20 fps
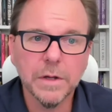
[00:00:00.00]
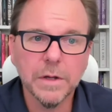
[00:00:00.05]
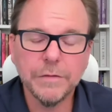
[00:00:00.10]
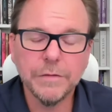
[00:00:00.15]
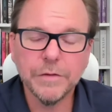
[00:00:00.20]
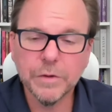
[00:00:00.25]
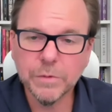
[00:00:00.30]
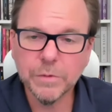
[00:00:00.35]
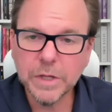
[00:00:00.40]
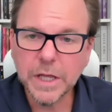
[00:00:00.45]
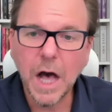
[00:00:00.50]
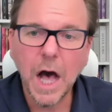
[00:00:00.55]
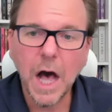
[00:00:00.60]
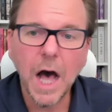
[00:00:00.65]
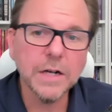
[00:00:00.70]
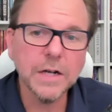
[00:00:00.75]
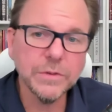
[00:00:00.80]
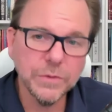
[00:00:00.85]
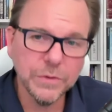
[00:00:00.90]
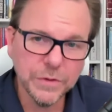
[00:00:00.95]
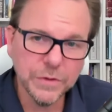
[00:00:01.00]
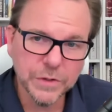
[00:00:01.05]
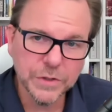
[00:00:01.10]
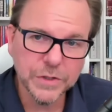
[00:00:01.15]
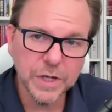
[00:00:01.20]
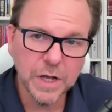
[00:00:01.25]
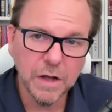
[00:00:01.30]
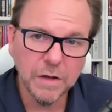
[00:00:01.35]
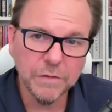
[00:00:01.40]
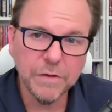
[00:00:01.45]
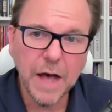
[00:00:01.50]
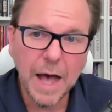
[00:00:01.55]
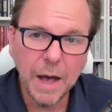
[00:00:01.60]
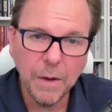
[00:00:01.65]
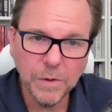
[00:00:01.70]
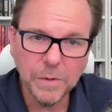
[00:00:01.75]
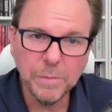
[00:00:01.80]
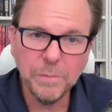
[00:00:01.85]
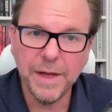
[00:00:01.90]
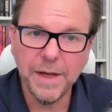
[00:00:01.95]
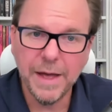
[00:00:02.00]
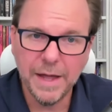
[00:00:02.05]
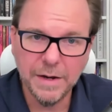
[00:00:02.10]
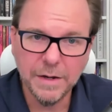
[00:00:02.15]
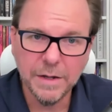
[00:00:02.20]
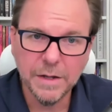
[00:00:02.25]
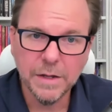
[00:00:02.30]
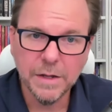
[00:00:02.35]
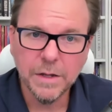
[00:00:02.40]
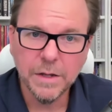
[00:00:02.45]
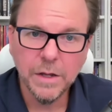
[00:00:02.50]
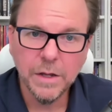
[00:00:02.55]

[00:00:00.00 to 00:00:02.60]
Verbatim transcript: if you're really honest with yourself, I would bet